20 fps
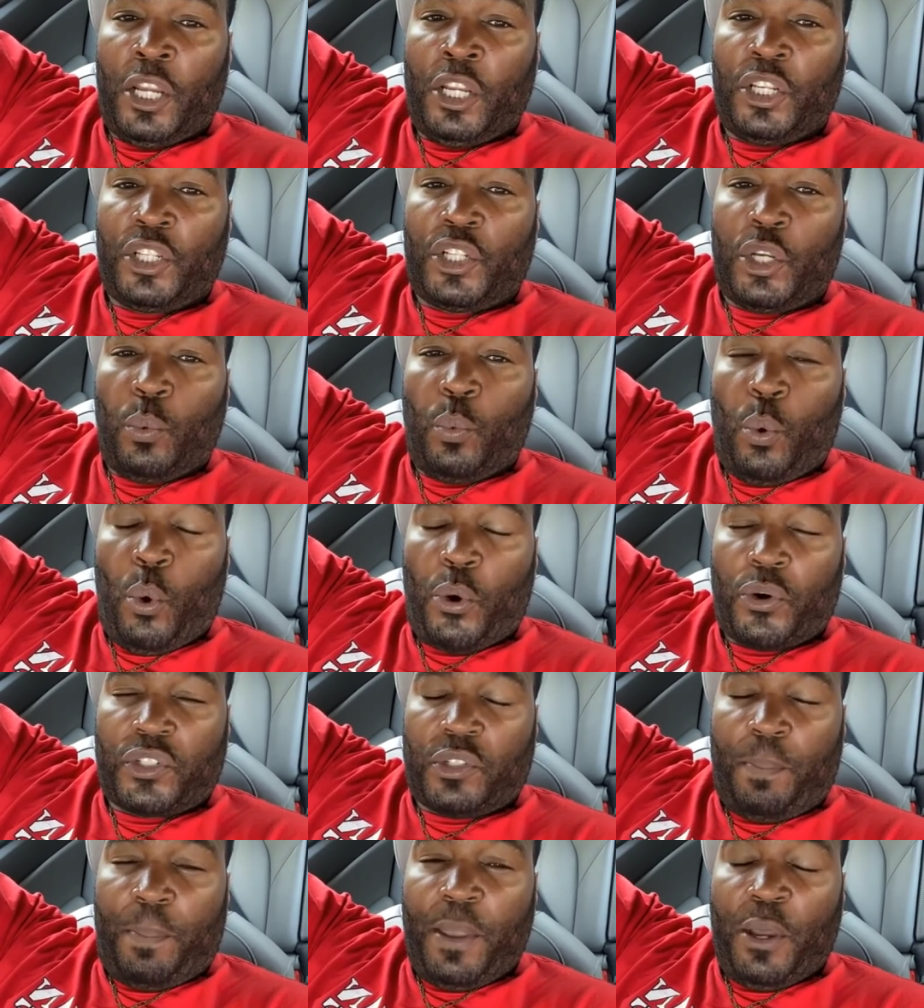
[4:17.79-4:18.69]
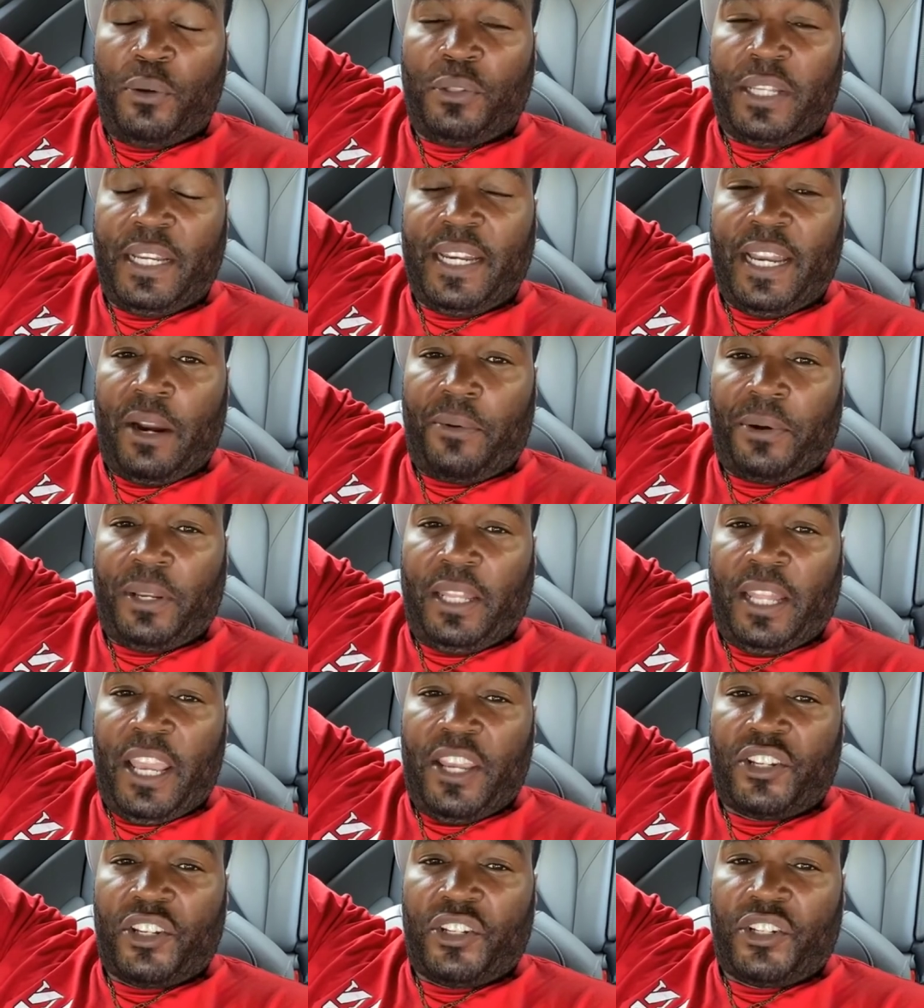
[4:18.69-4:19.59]
towards building their
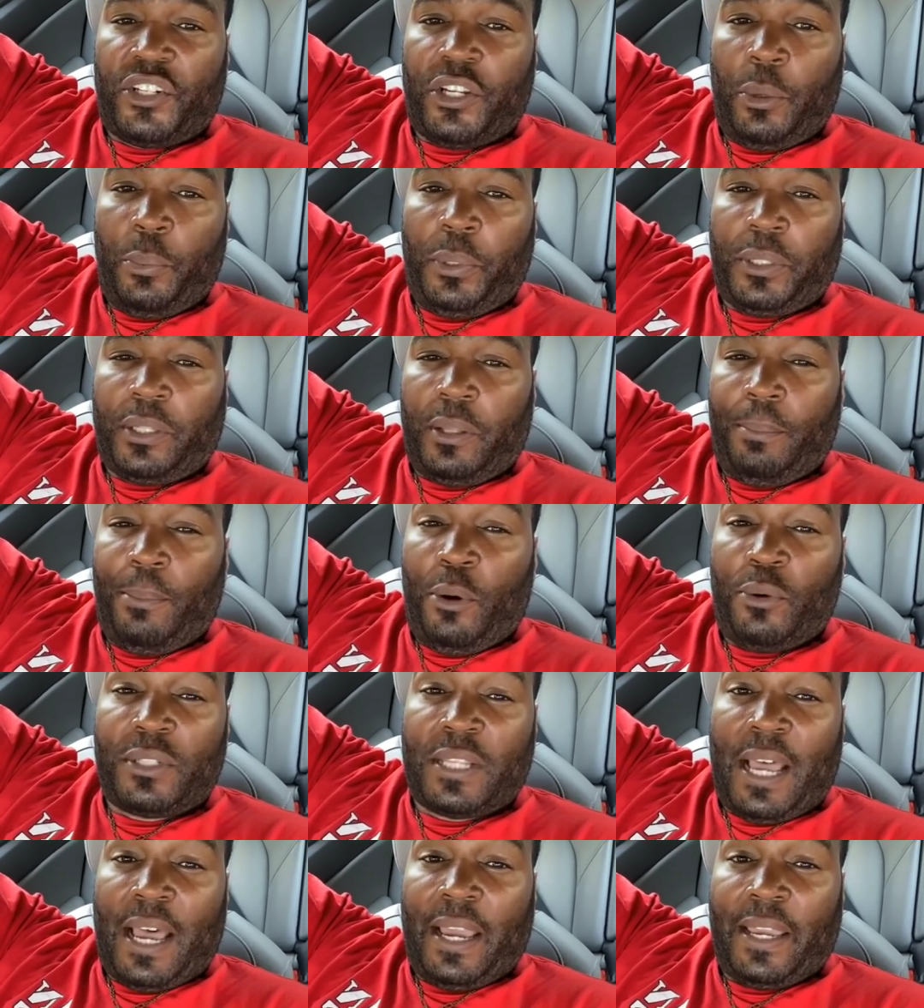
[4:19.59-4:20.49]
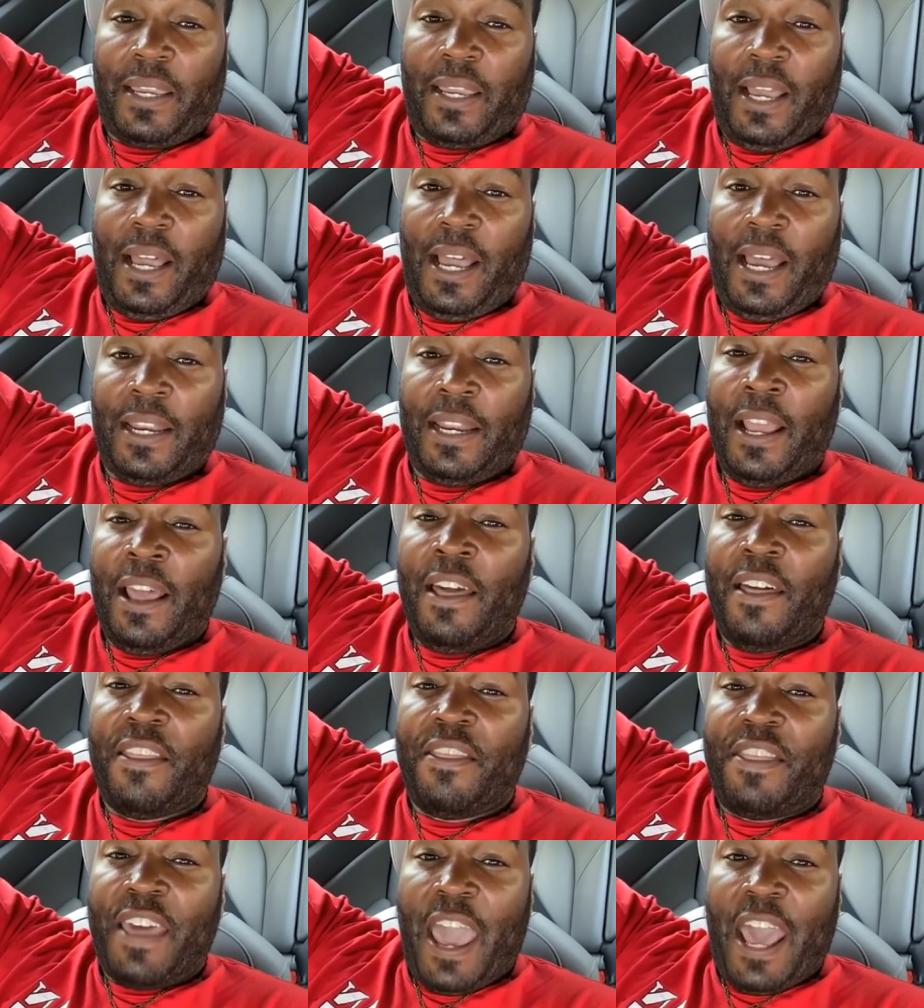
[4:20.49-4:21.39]
relationship with the Most High God.
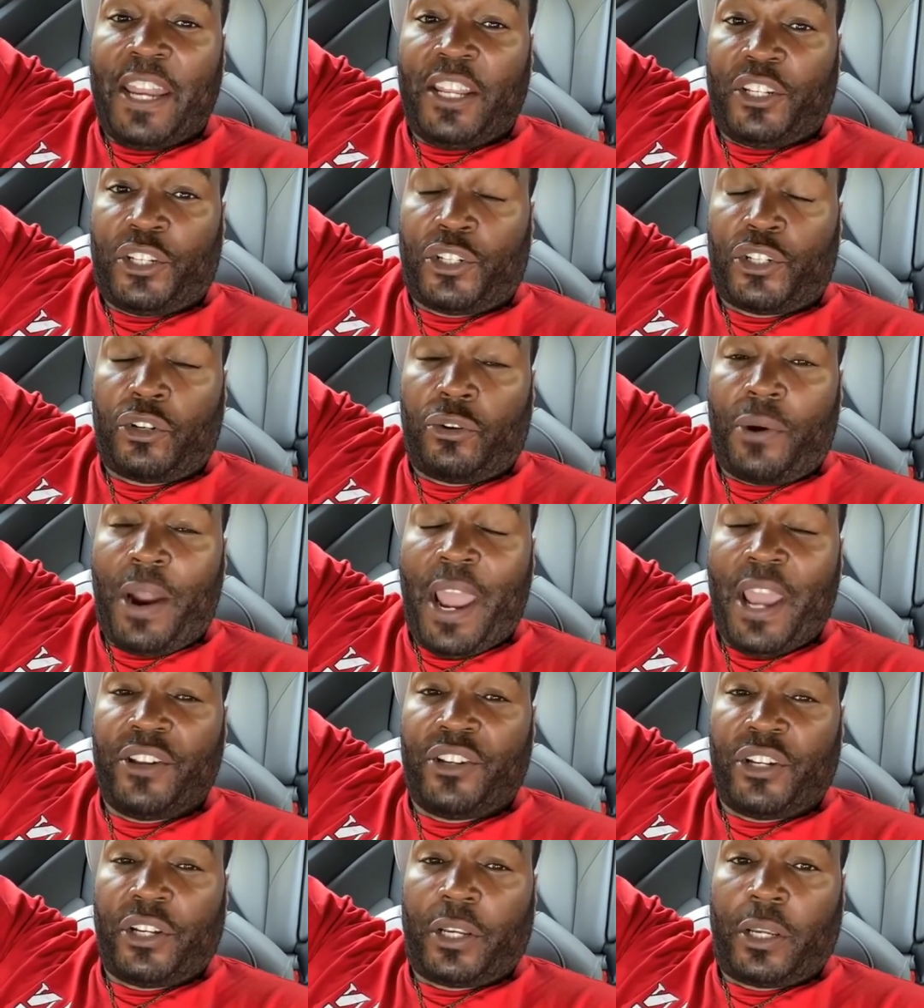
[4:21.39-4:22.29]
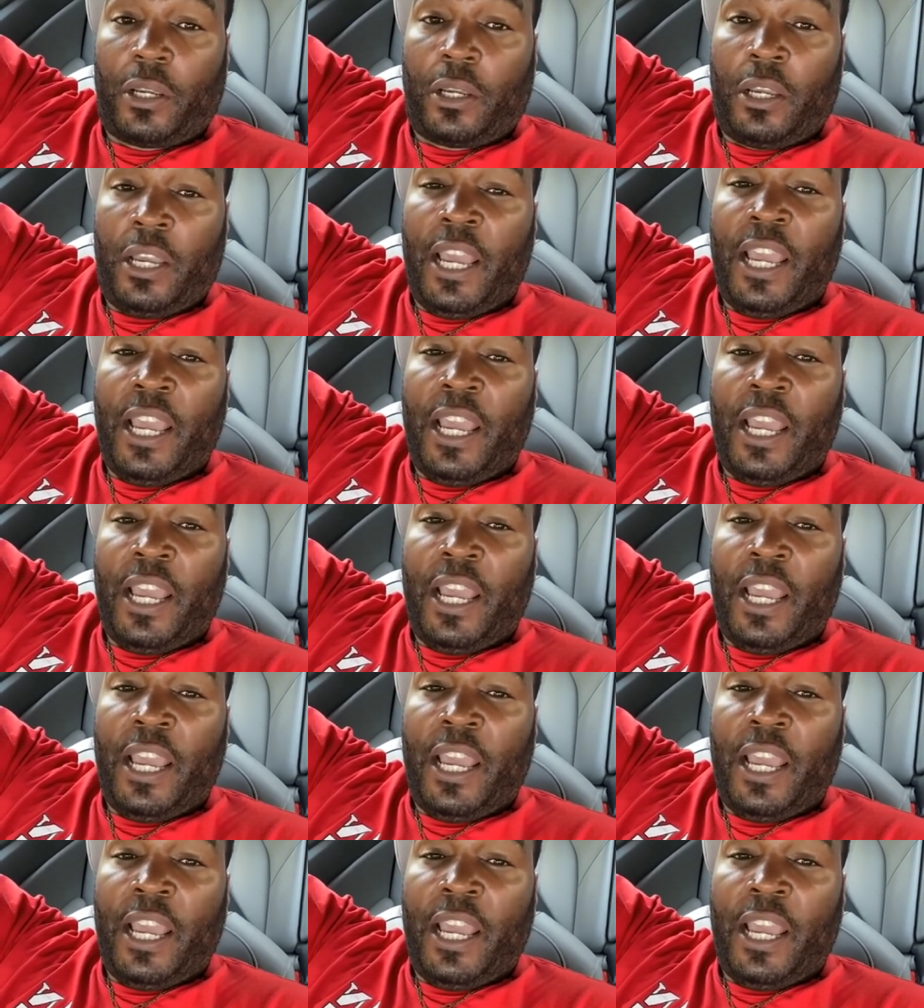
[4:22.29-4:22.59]
That is tragic.